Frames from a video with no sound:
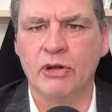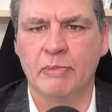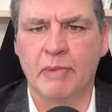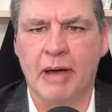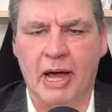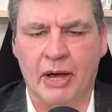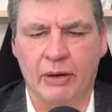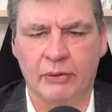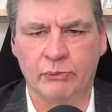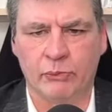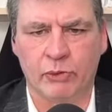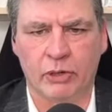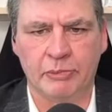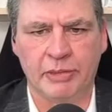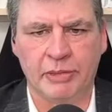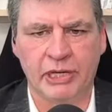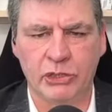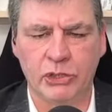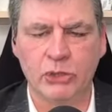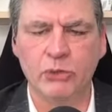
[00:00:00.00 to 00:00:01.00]
amount will
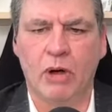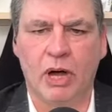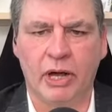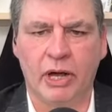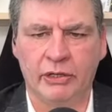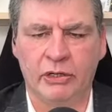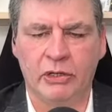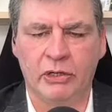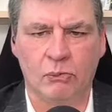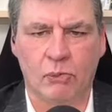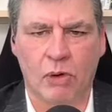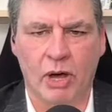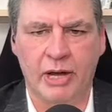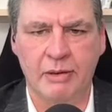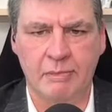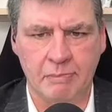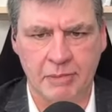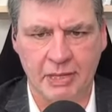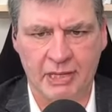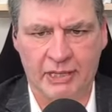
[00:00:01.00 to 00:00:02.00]
be
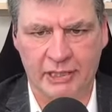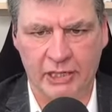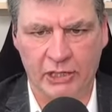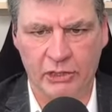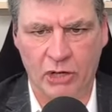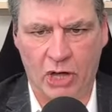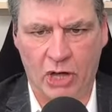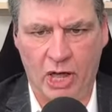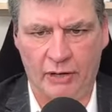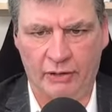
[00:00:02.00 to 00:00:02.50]
$201 million.